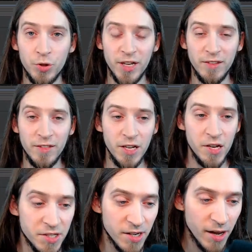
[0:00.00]
hit
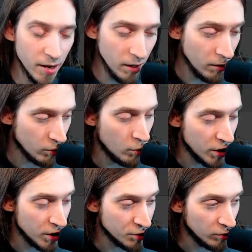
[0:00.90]
these
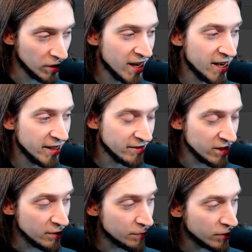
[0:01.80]
radio-like
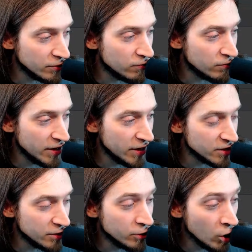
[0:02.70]
deep and
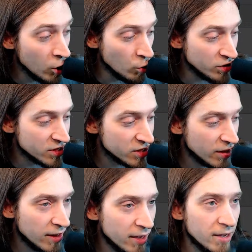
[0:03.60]
bassy notes.
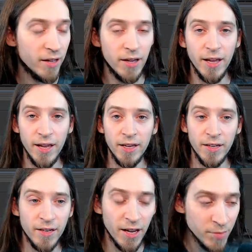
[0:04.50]

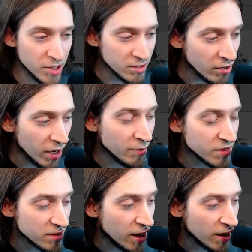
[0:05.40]
And I'm
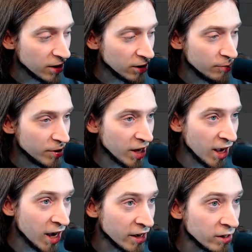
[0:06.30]
stuck a little bit
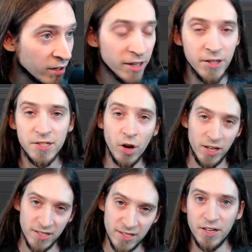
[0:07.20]
higher, and it's not
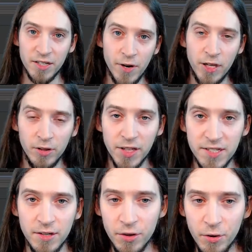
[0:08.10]
as satisfying to
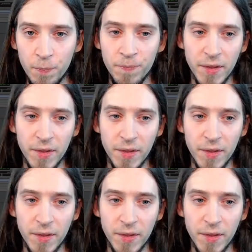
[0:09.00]
listen to.